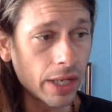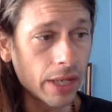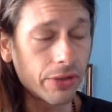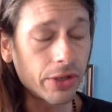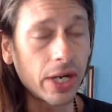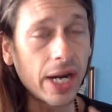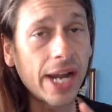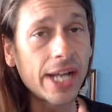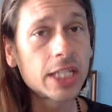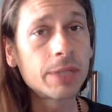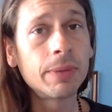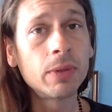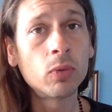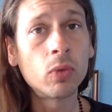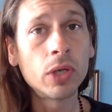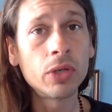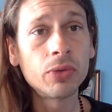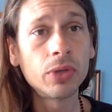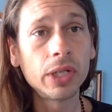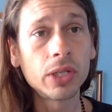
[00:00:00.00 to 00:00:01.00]
there has been
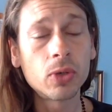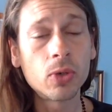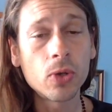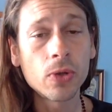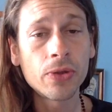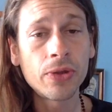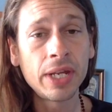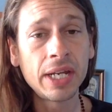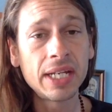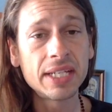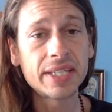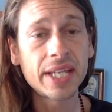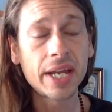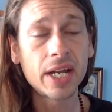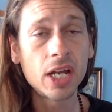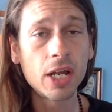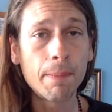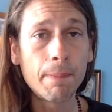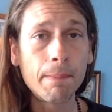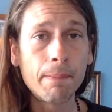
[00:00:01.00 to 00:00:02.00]
one really cool thing, is
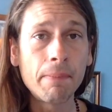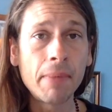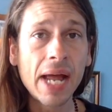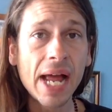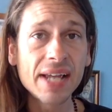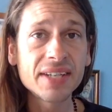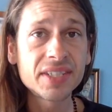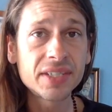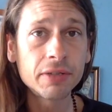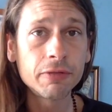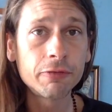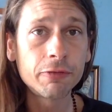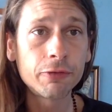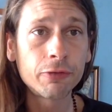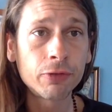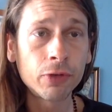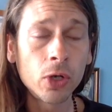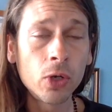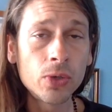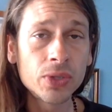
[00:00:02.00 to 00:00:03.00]
that a massive
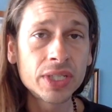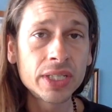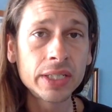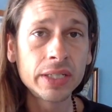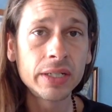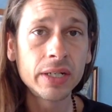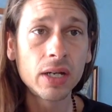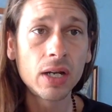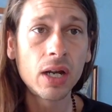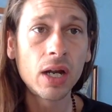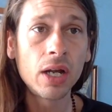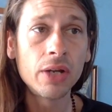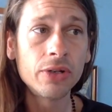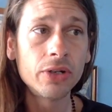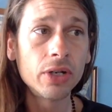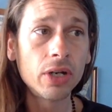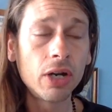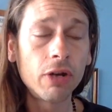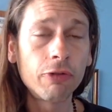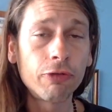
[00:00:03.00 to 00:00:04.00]
frozen
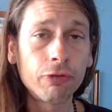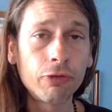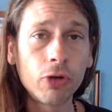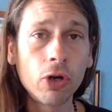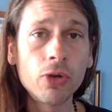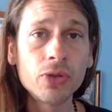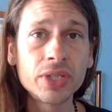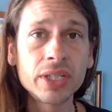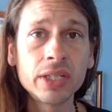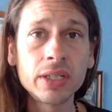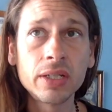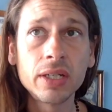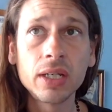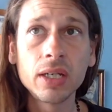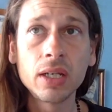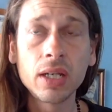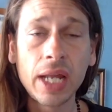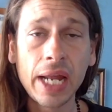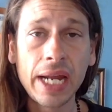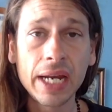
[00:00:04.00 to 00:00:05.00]

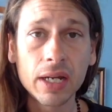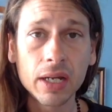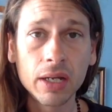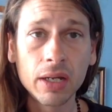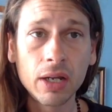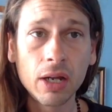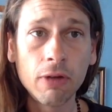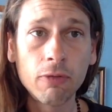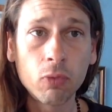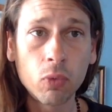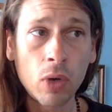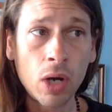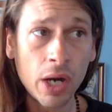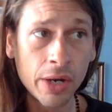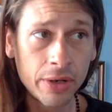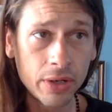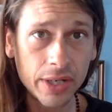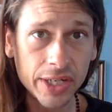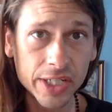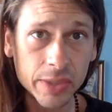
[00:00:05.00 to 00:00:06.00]
lake of
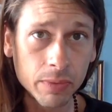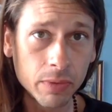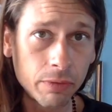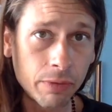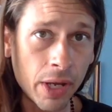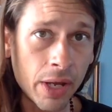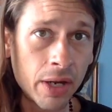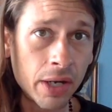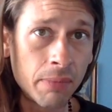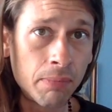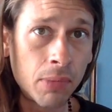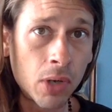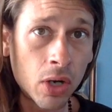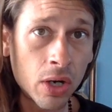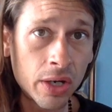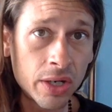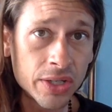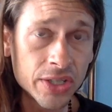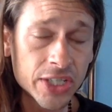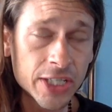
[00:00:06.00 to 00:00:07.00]
water has been found on
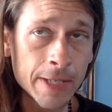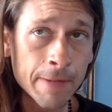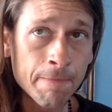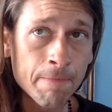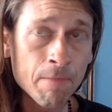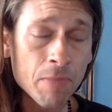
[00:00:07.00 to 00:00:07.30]
Mars.